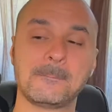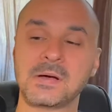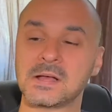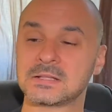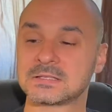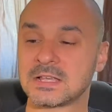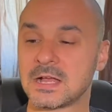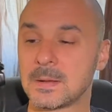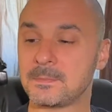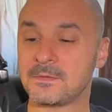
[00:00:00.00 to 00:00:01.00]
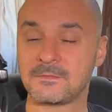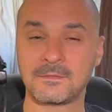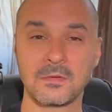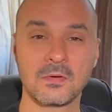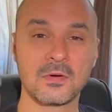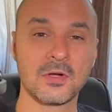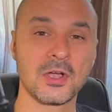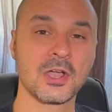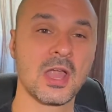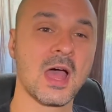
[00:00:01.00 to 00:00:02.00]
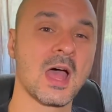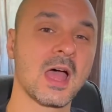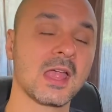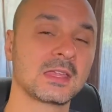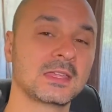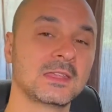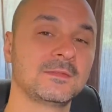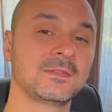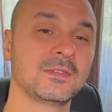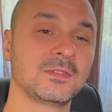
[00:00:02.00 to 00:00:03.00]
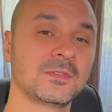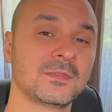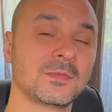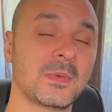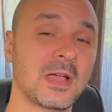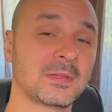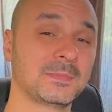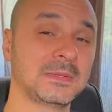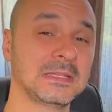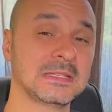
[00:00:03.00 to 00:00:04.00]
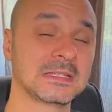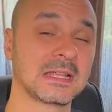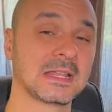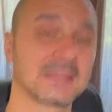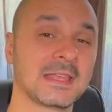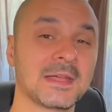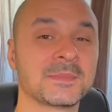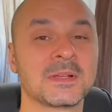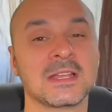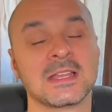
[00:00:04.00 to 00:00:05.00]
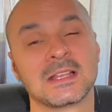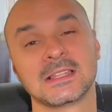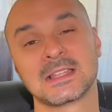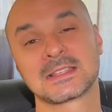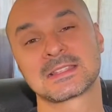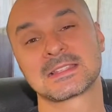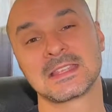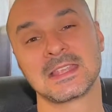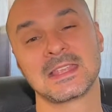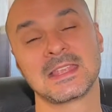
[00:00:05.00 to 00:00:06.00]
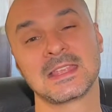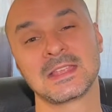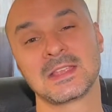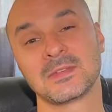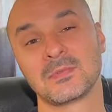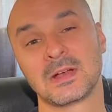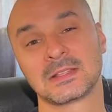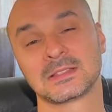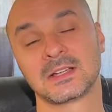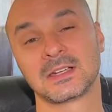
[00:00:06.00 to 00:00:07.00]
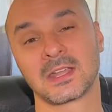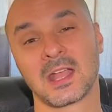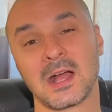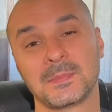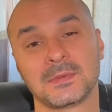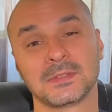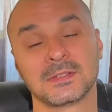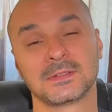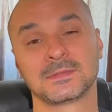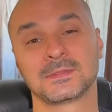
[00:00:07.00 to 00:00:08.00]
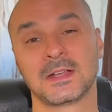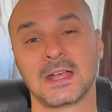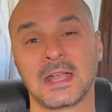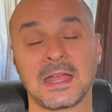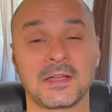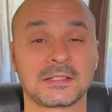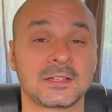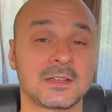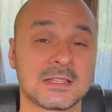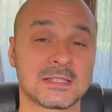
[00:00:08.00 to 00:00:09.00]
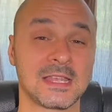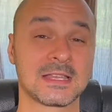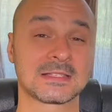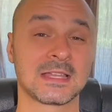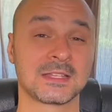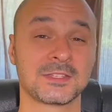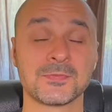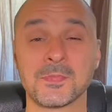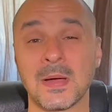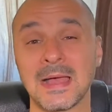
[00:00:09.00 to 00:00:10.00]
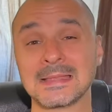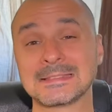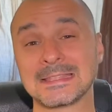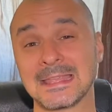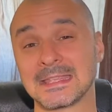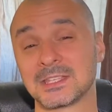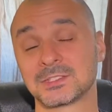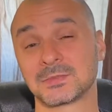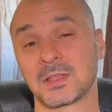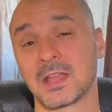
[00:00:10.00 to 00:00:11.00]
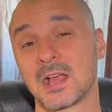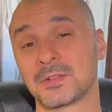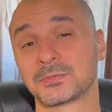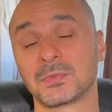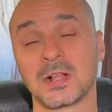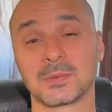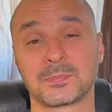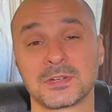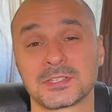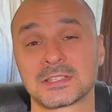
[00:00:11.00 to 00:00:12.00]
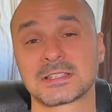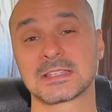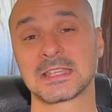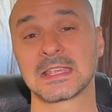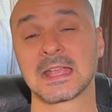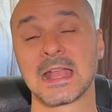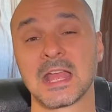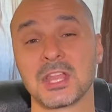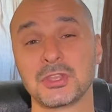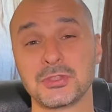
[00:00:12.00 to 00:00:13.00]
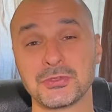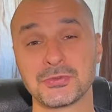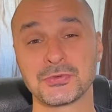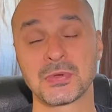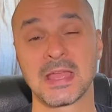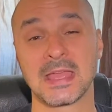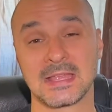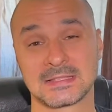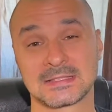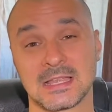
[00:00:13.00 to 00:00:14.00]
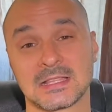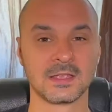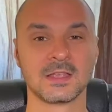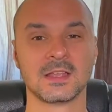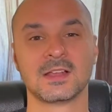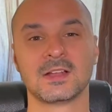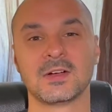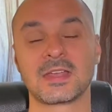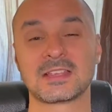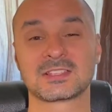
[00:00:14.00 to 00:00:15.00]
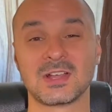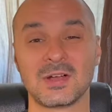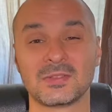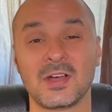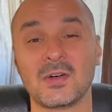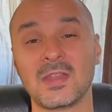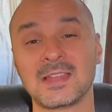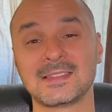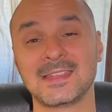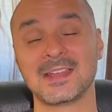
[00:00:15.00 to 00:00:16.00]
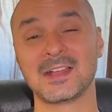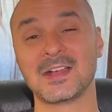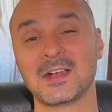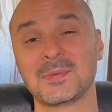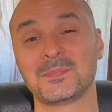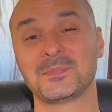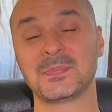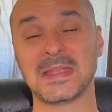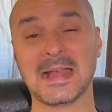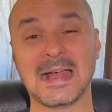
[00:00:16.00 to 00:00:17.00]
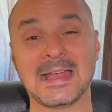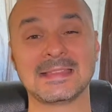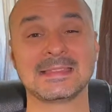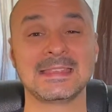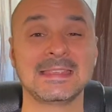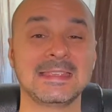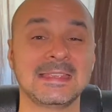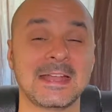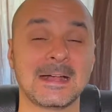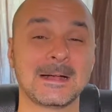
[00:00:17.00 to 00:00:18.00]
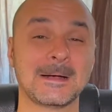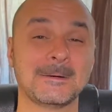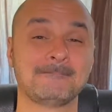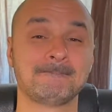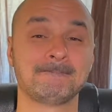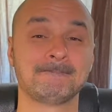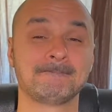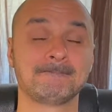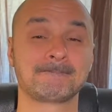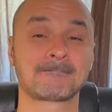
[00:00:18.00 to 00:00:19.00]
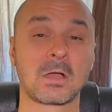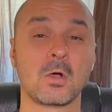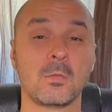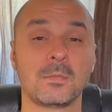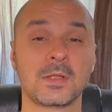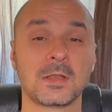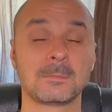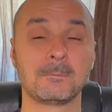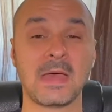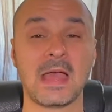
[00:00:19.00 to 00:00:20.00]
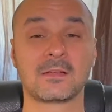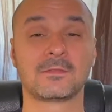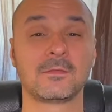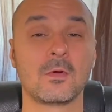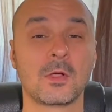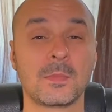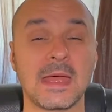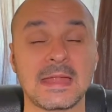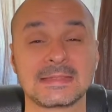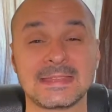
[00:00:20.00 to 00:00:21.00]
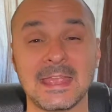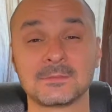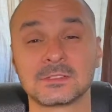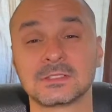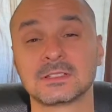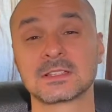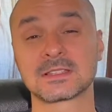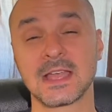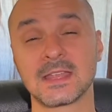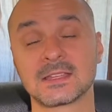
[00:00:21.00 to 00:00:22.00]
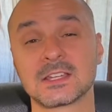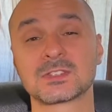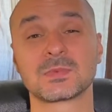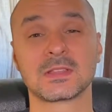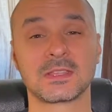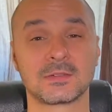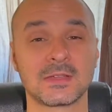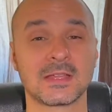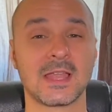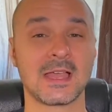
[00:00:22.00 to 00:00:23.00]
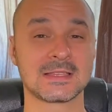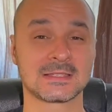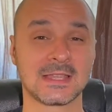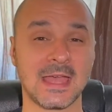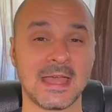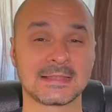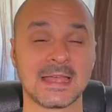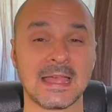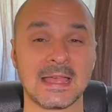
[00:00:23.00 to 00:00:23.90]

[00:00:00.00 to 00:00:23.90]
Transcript: but before I give you my opinion on them, let's see what are a couple of characteristics that you might take into account while purchasing new headsets. Okay, so the whole idea behind the open back format came to the designers when they realized that